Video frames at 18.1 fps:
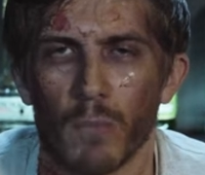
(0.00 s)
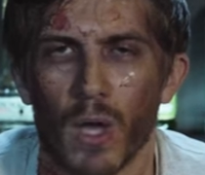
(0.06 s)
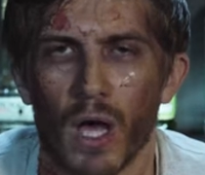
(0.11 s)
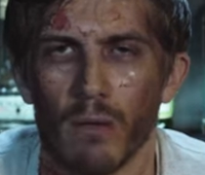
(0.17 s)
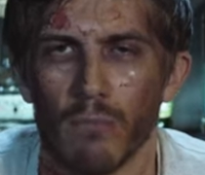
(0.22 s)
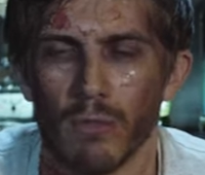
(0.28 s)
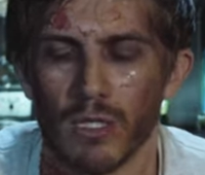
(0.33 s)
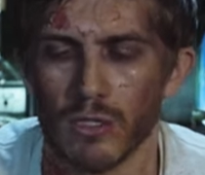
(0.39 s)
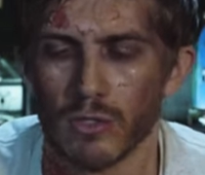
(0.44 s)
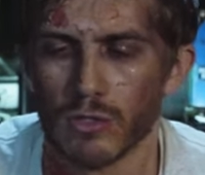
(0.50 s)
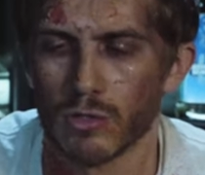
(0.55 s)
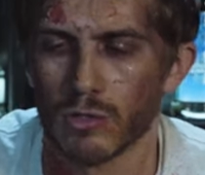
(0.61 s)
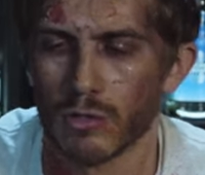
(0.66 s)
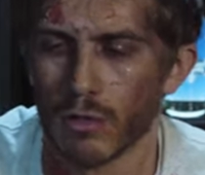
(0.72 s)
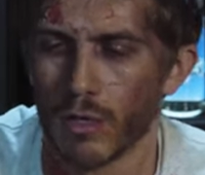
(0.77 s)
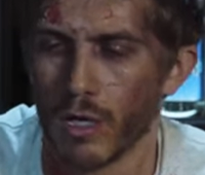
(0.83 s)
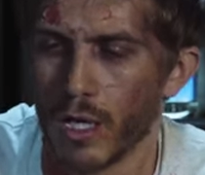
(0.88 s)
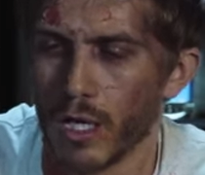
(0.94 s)
I mean
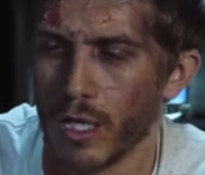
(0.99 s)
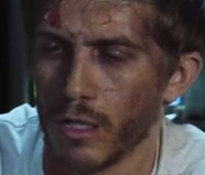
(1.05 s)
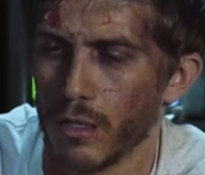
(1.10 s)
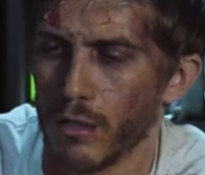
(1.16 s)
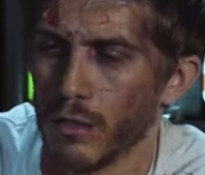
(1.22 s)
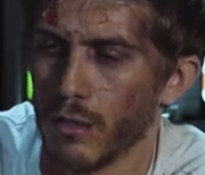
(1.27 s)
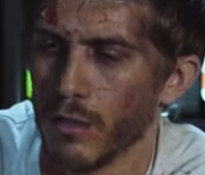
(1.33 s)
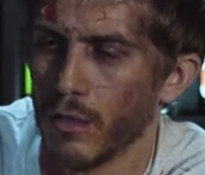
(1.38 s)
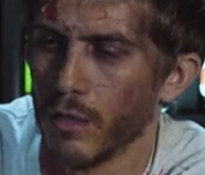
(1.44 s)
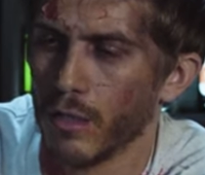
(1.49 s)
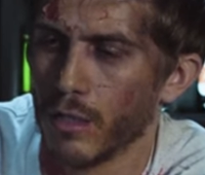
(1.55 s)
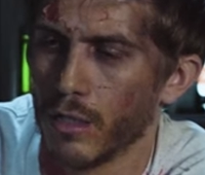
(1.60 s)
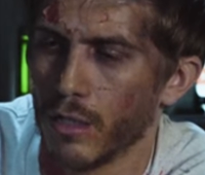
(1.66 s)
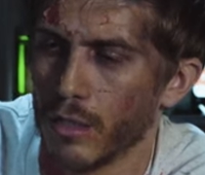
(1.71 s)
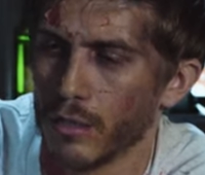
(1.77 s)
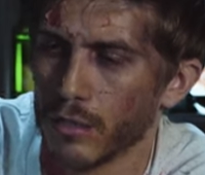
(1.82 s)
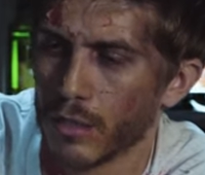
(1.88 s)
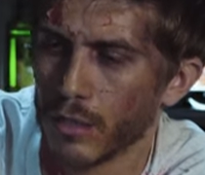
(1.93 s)
strain
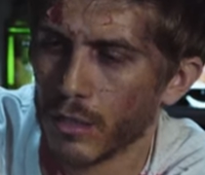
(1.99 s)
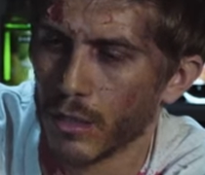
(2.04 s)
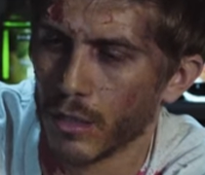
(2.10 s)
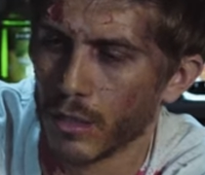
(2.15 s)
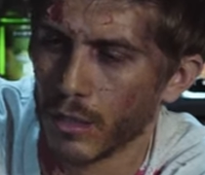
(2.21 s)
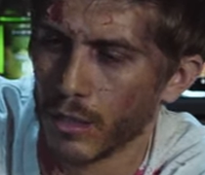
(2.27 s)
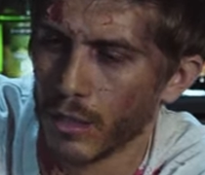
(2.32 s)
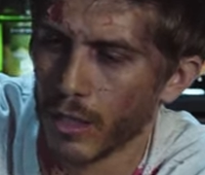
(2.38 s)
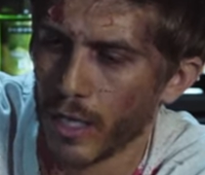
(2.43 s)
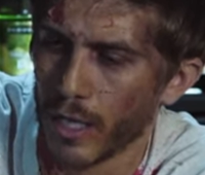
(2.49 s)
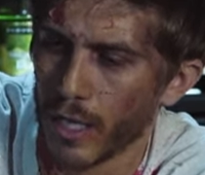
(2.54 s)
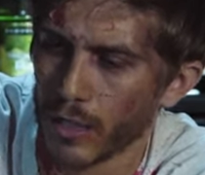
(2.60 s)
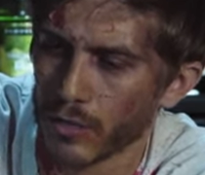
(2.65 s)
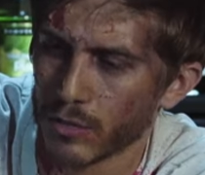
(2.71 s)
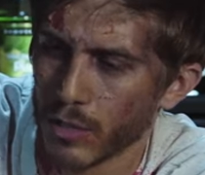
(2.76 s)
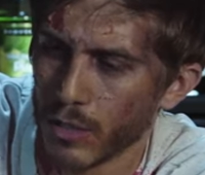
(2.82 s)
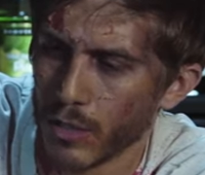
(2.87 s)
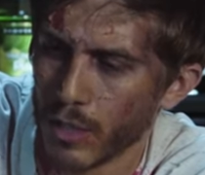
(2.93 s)
into the
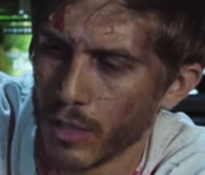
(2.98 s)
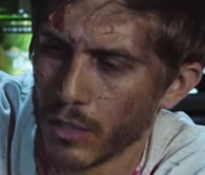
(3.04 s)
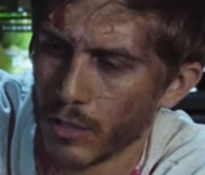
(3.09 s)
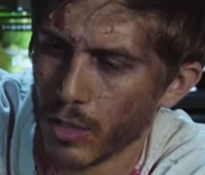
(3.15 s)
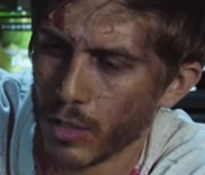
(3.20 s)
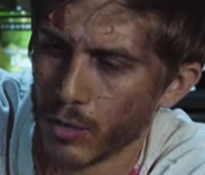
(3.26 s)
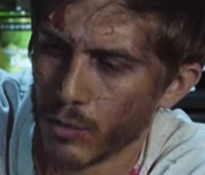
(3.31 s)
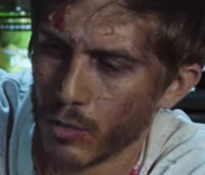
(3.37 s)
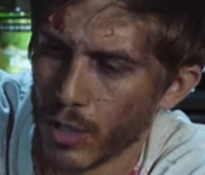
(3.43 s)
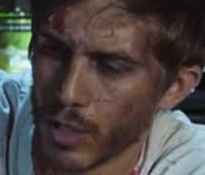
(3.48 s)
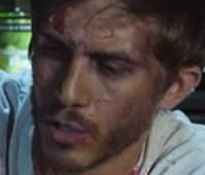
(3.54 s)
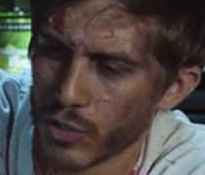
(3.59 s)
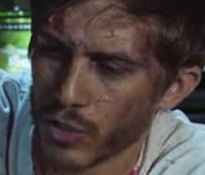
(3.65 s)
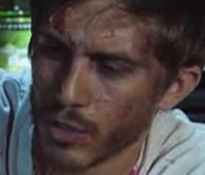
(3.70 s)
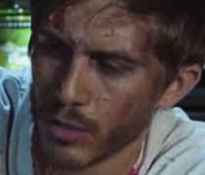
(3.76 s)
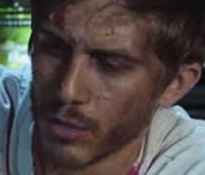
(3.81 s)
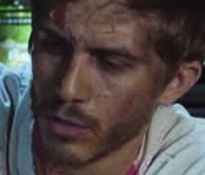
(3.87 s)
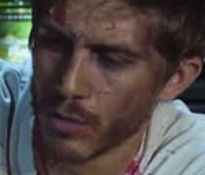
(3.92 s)
glass. And don't
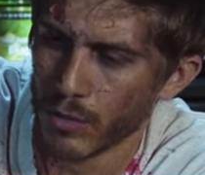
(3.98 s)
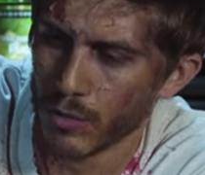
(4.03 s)
rush it.